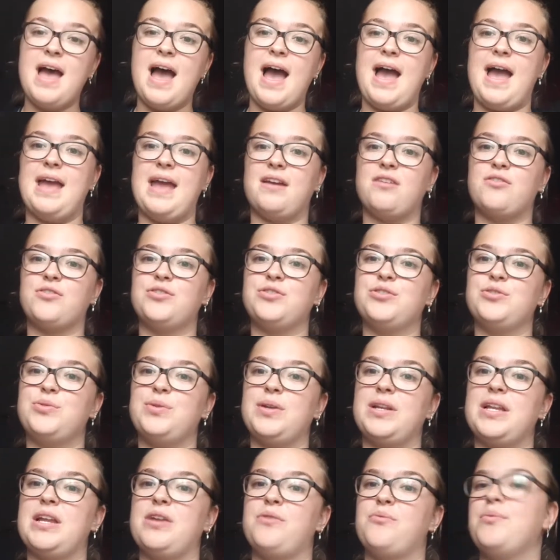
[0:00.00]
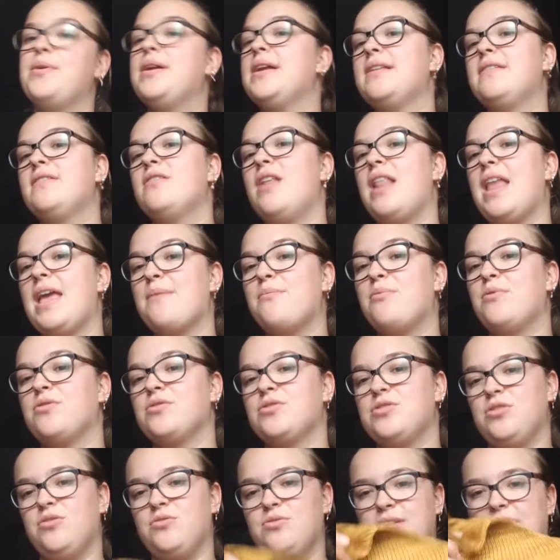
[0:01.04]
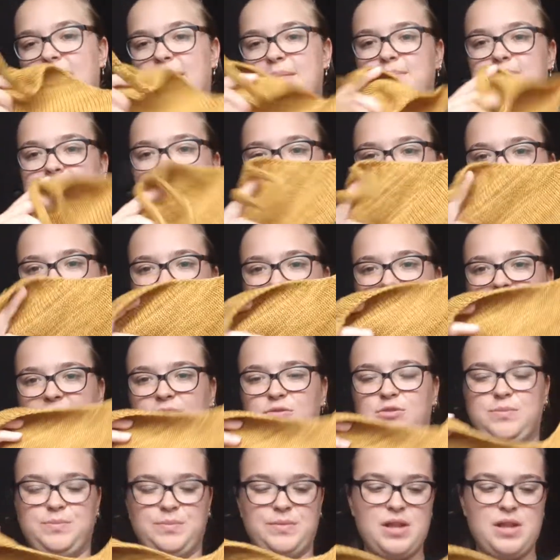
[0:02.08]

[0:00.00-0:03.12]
I couldn't really read the label, so yeah, that's that one.